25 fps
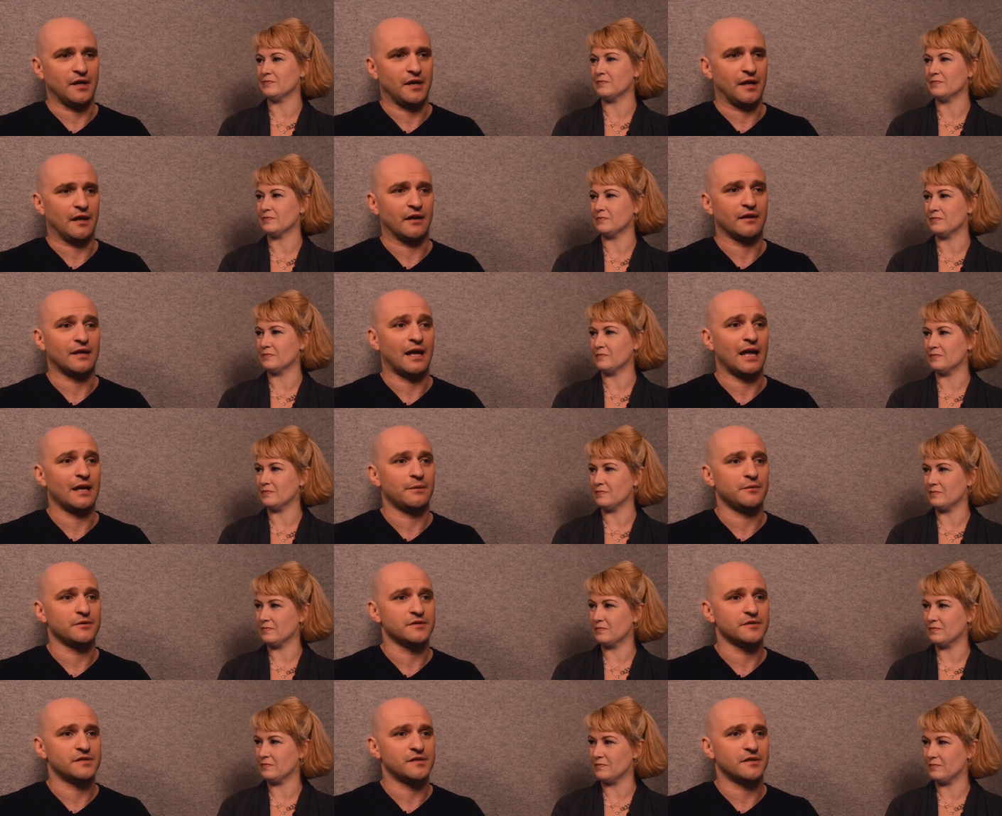Speaker 1: day. A
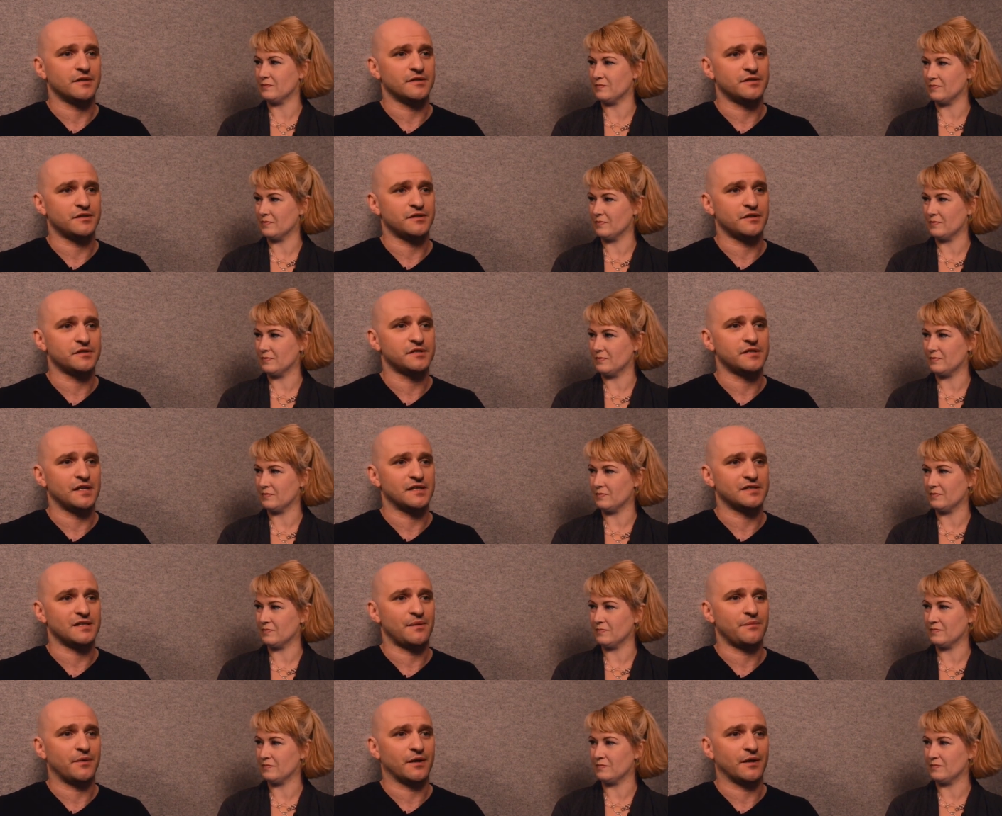guy will. She'll
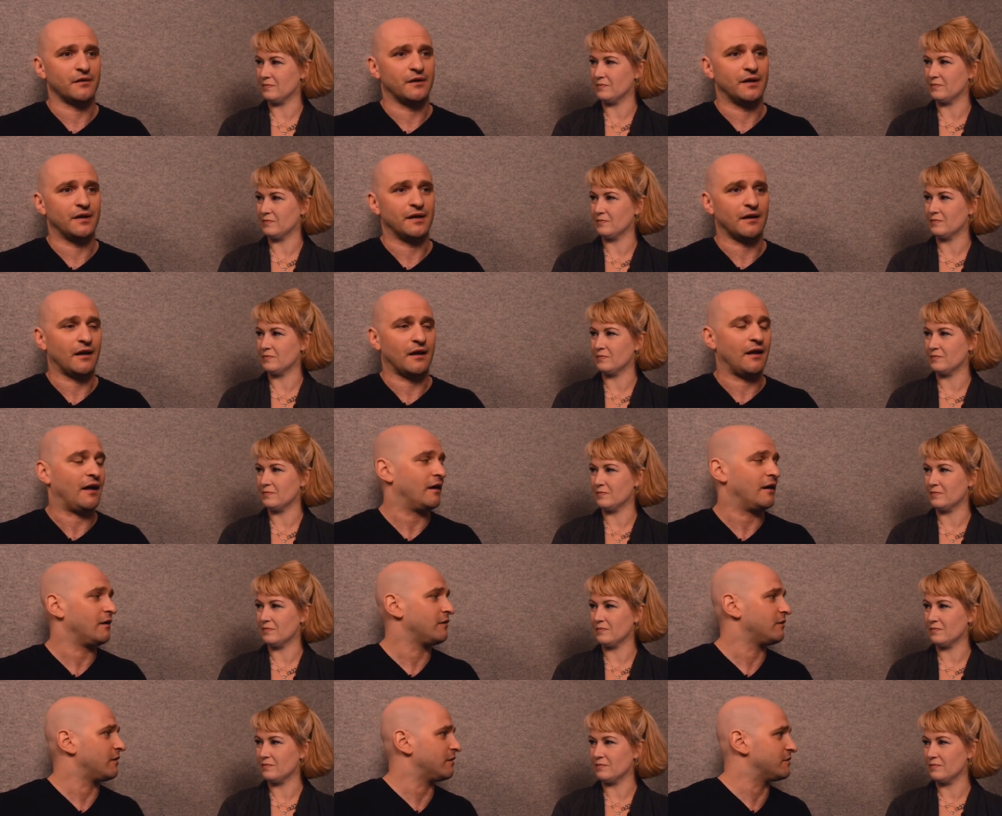say something like,
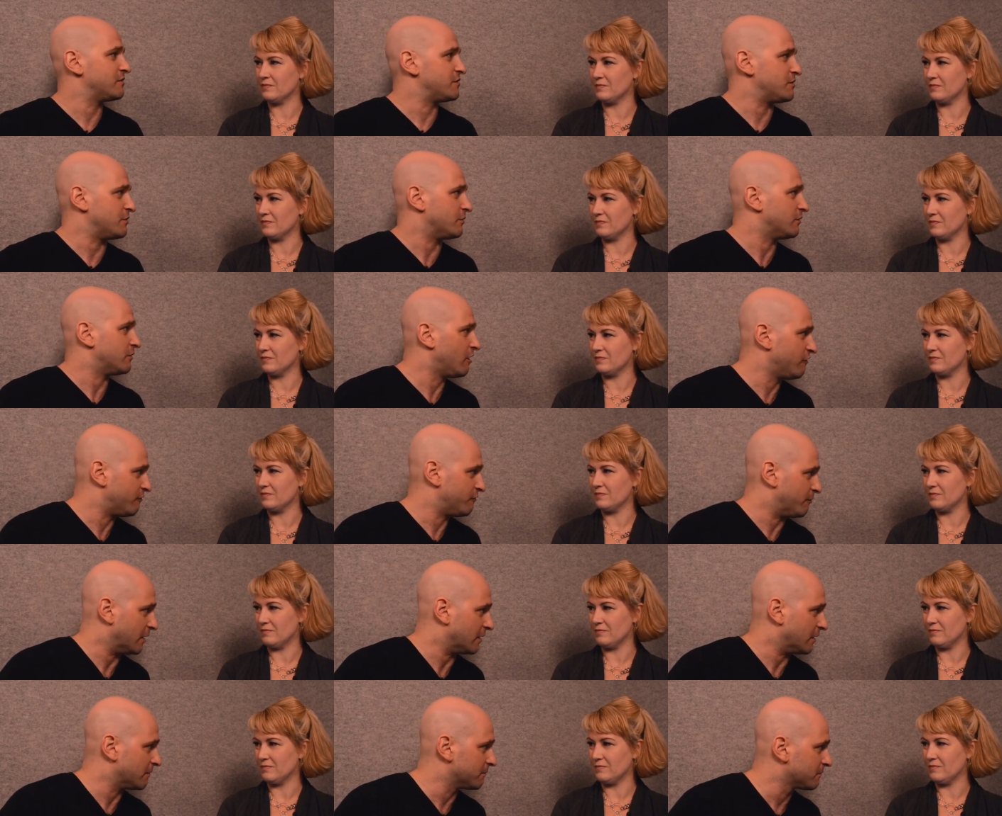"Do you
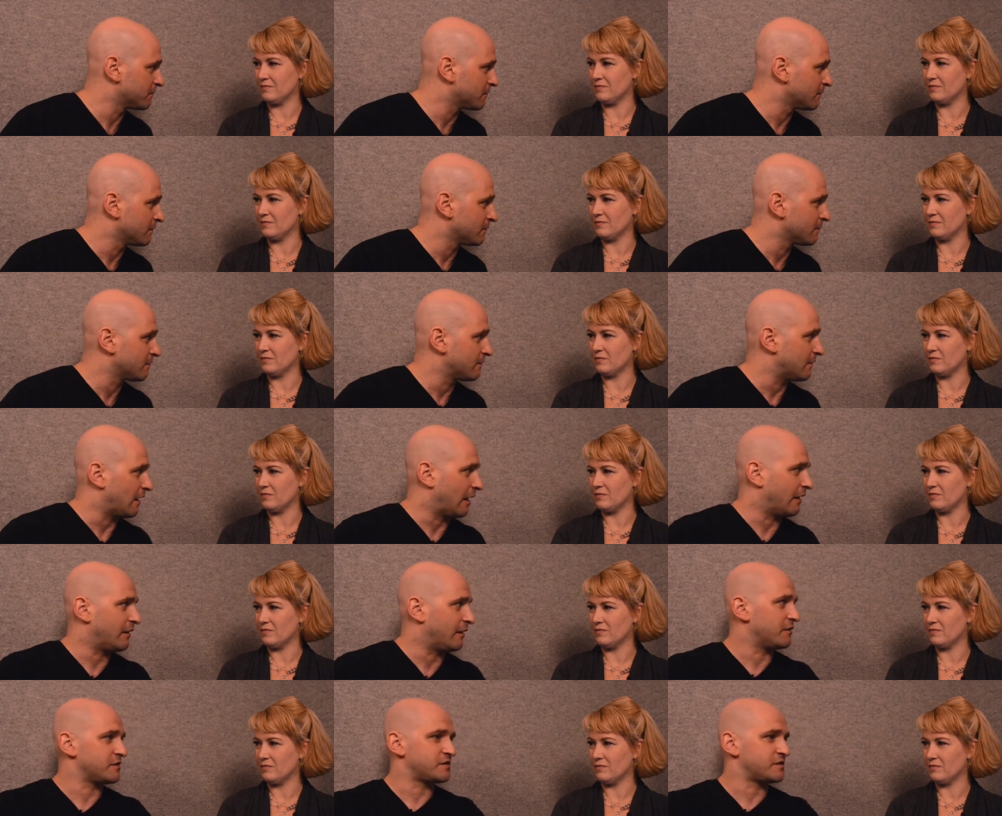love me?"
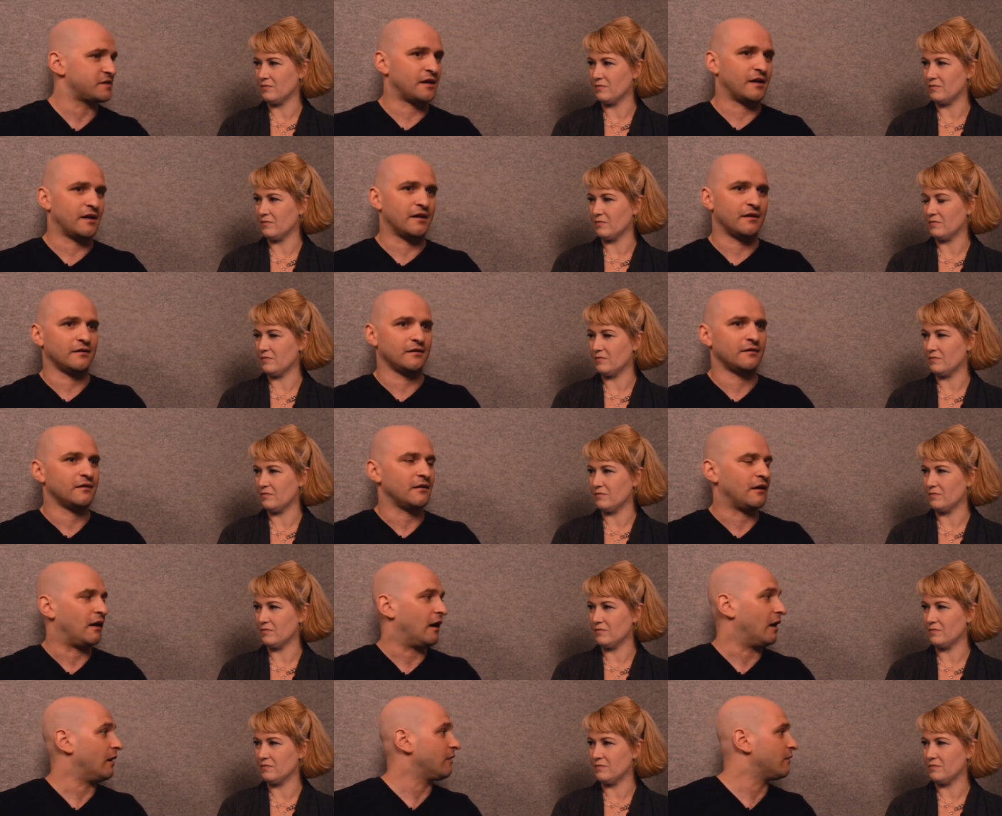And he'll say,
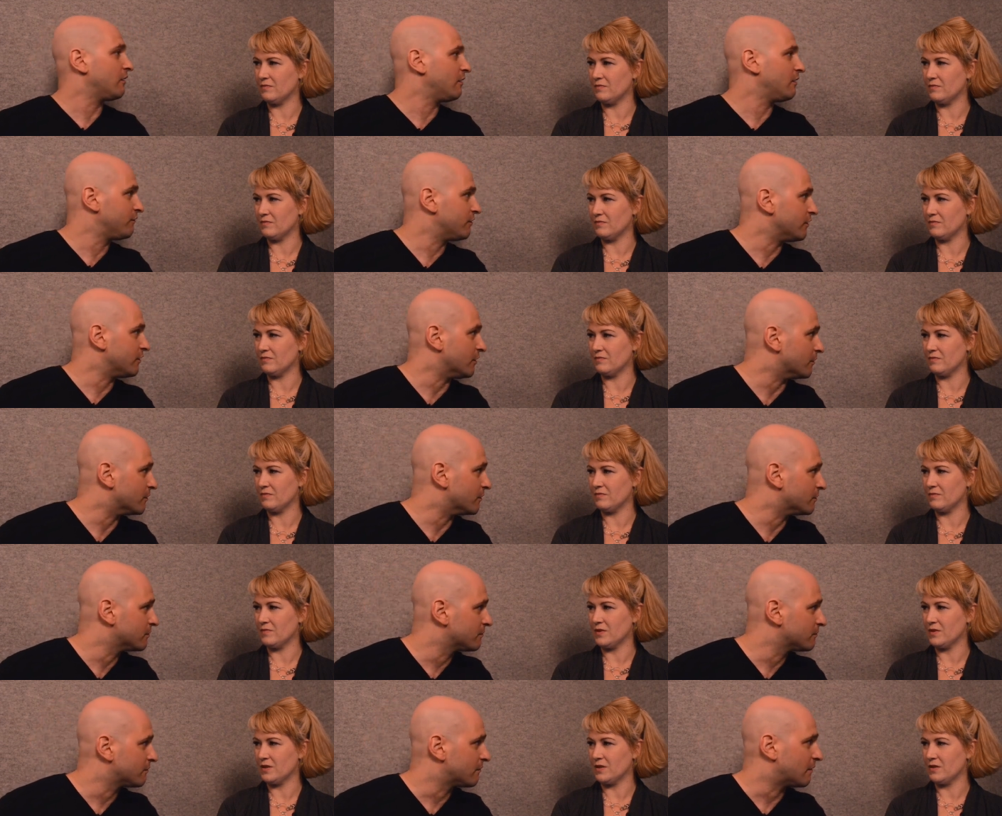"I love
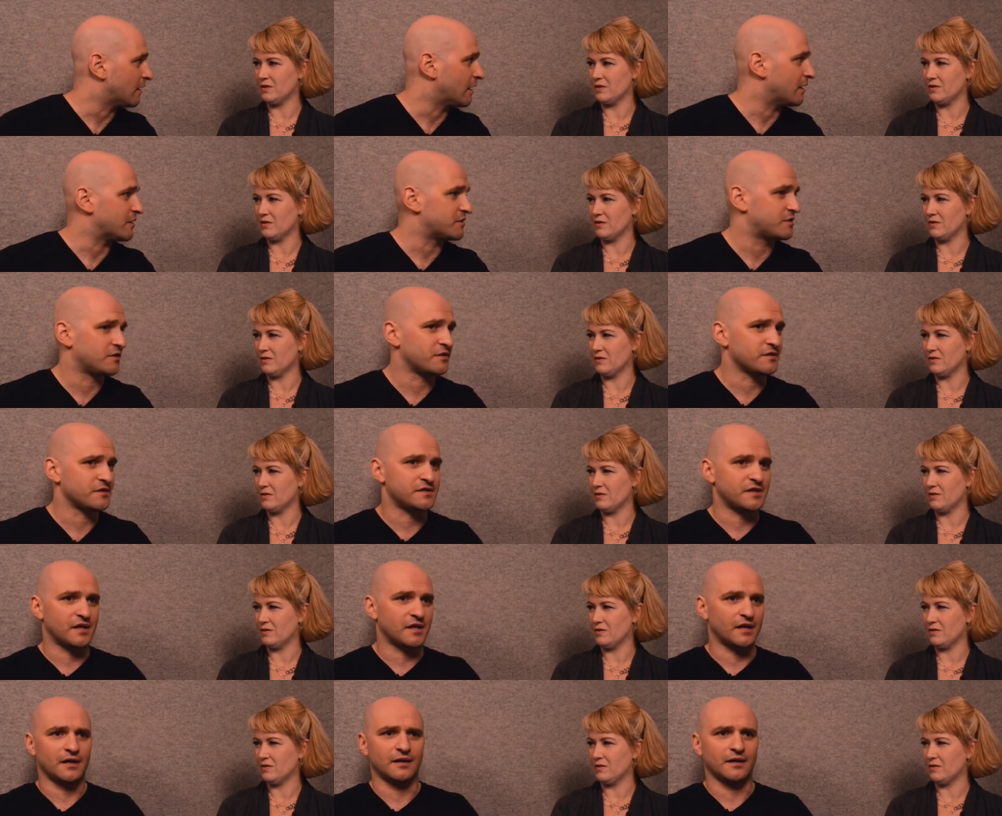you." And she'll
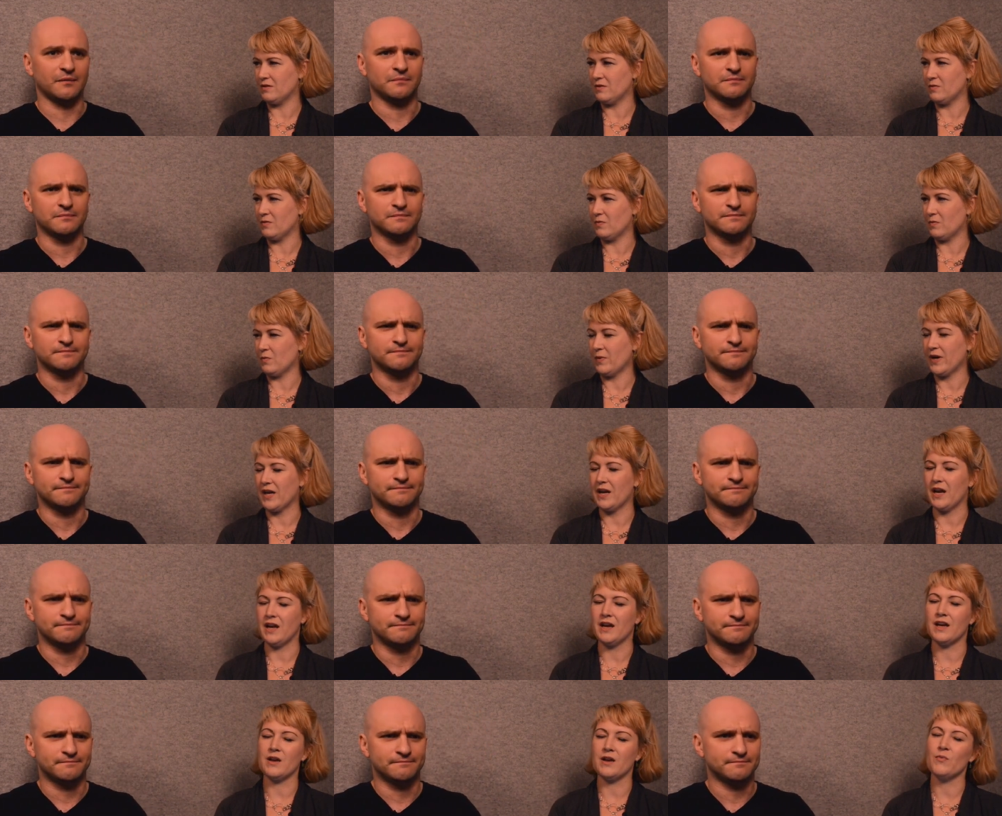say,
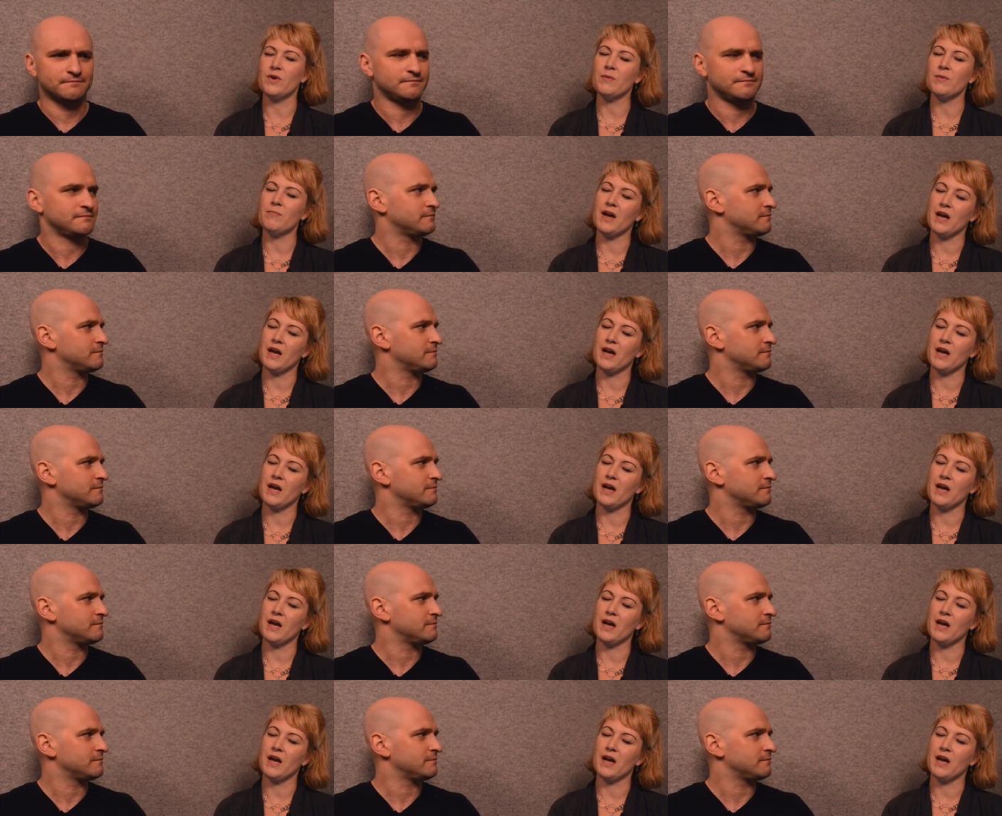
Speaker 2: "Wait, eh, can we